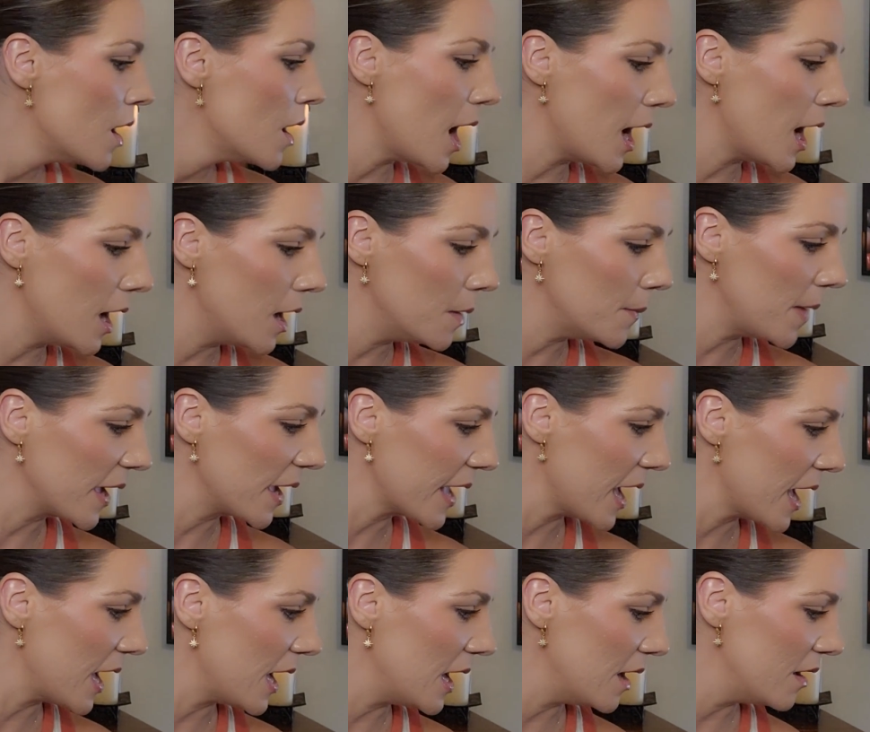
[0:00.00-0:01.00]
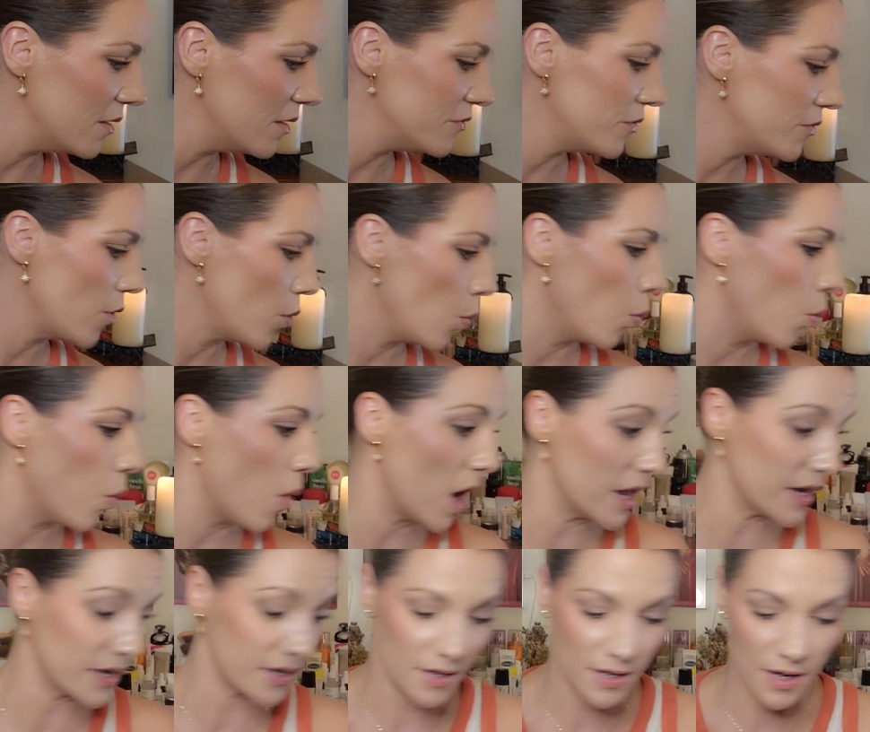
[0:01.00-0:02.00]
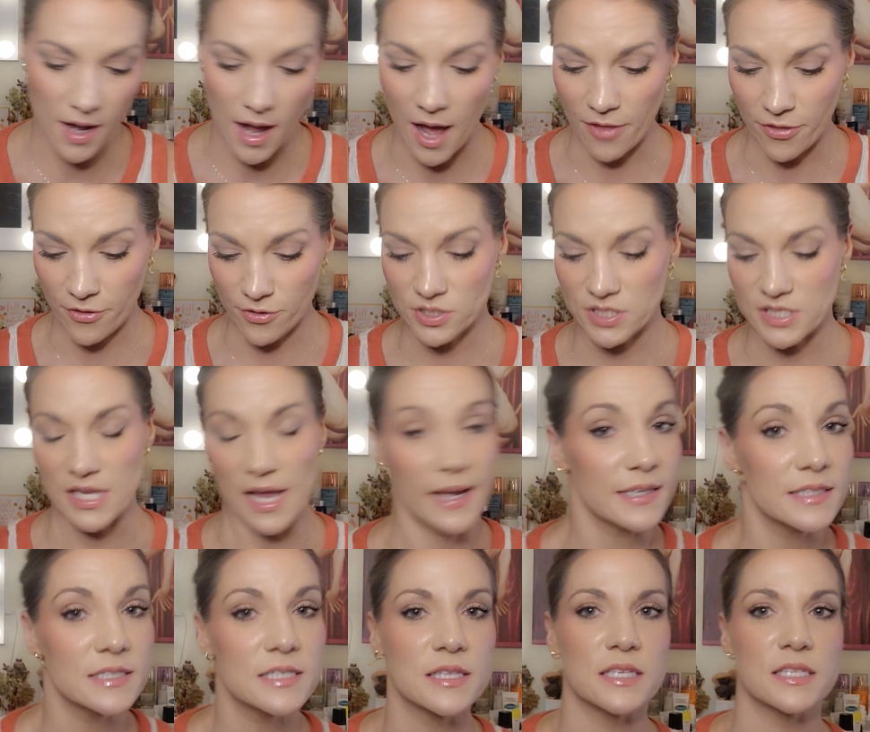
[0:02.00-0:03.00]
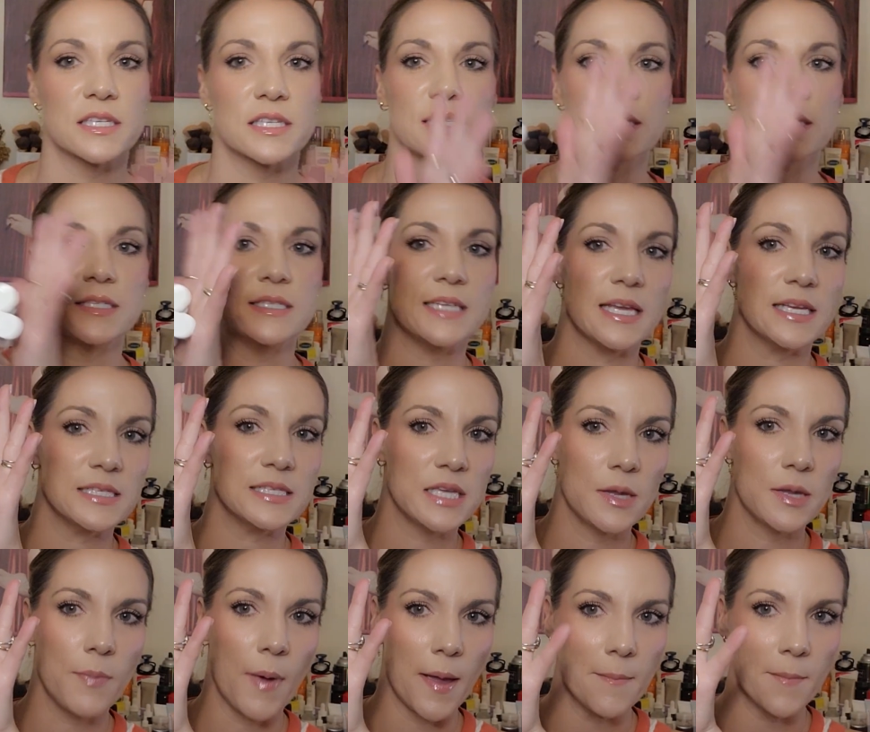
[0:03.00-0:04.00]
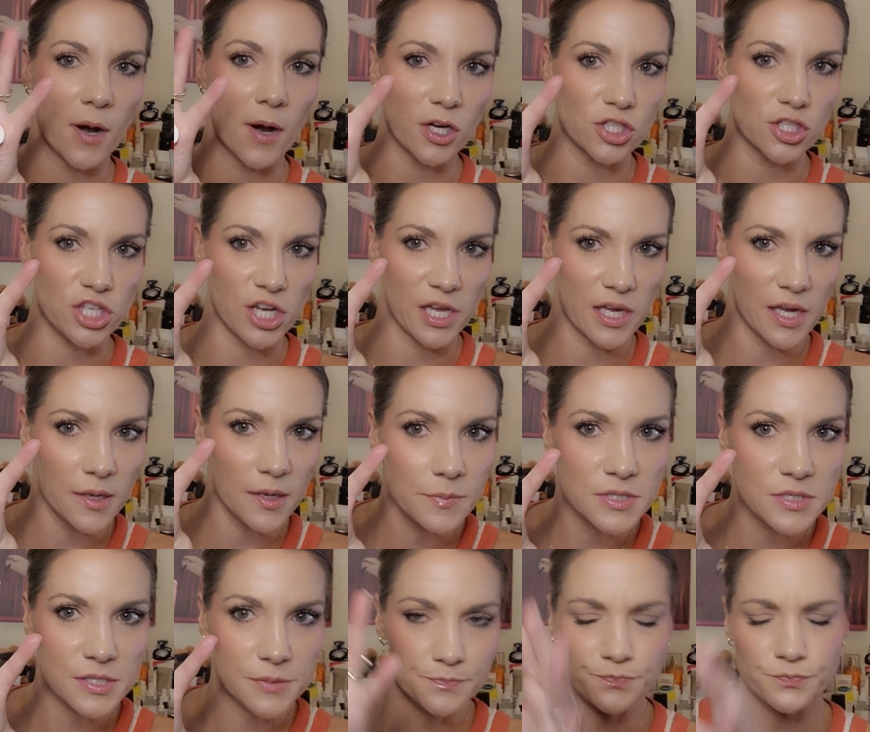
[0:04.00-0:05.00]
I have one other scent. This is Daisy by Marc Jacobs.